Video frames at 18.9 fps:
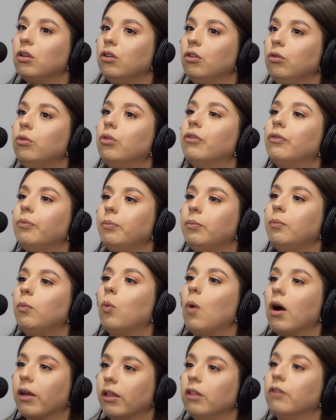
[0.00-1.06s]
do the
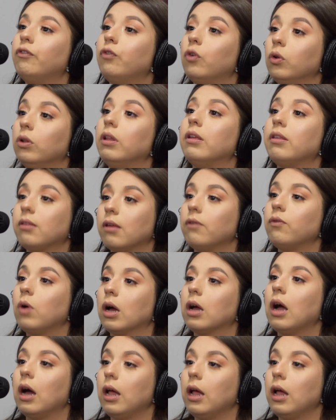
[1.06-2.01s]
walk in the fullness of what